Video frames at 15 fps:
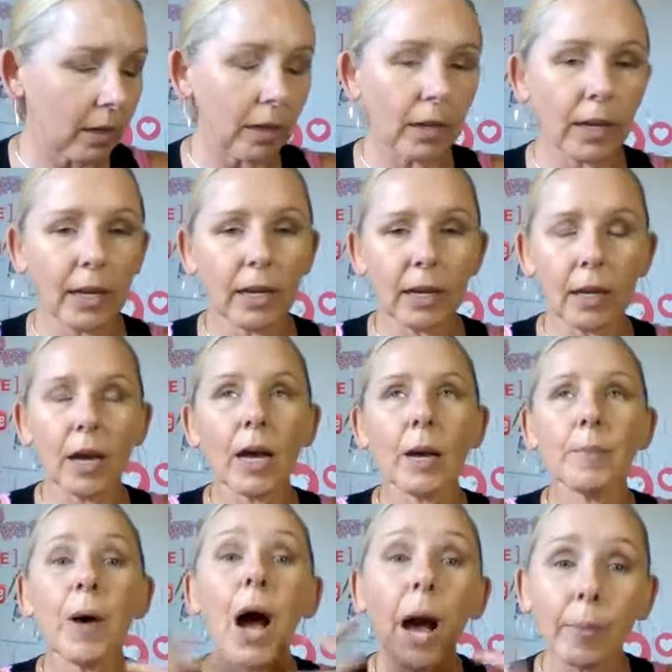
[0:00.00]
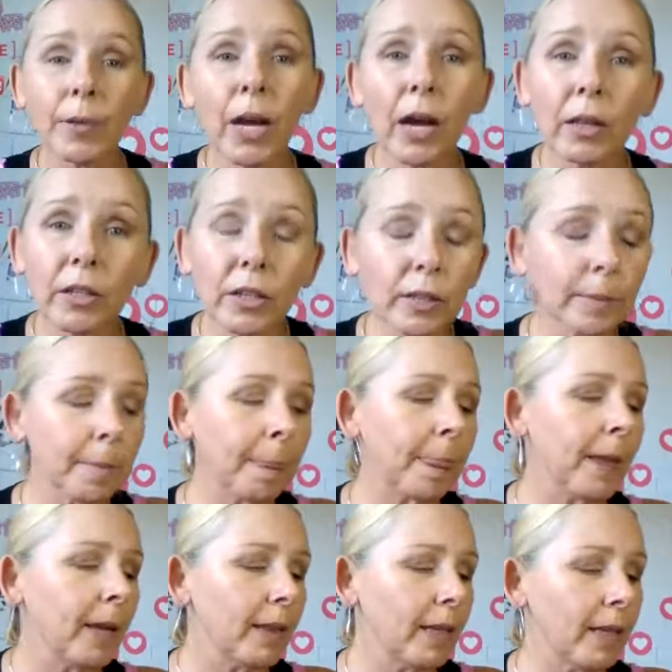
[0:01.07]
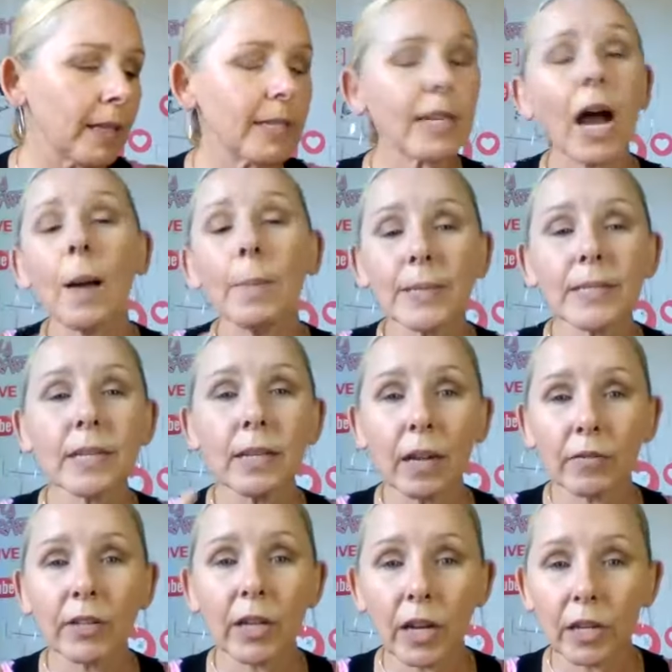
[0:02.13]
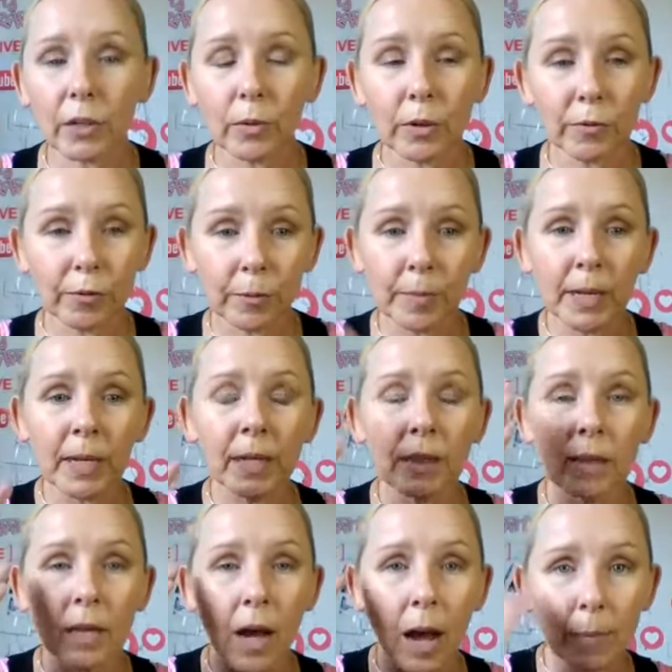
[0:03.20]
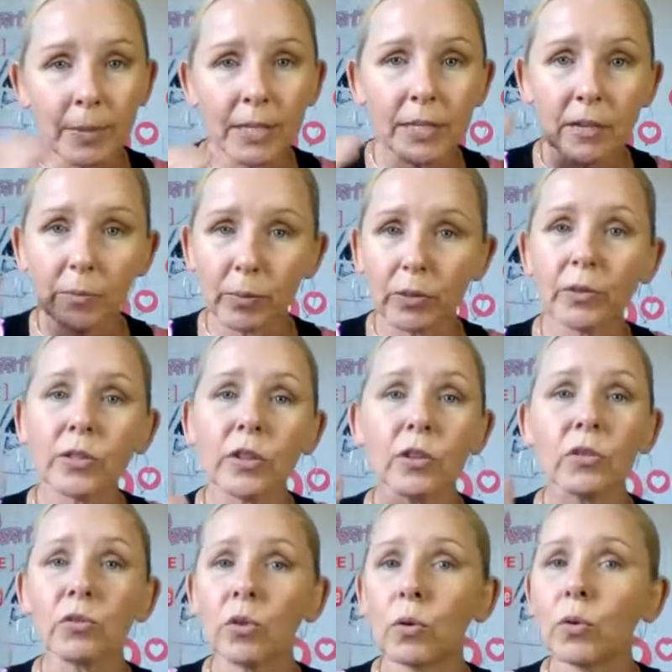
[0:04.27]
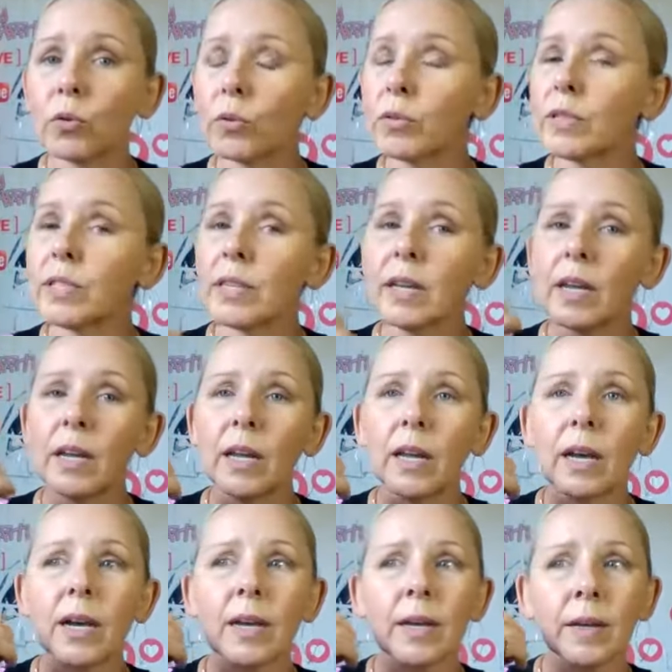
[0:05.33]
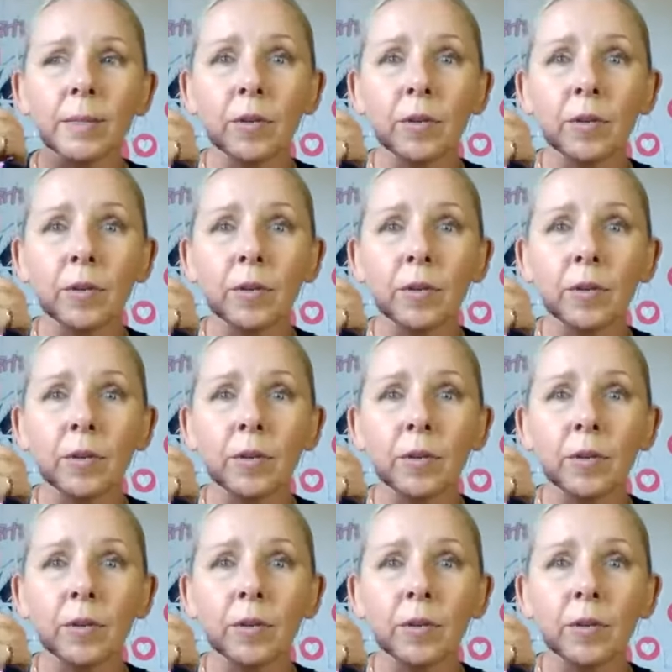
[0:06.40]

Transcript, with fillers: a, a pop color that is opposite of the color wheel. For me, opposites of blues are golds, um,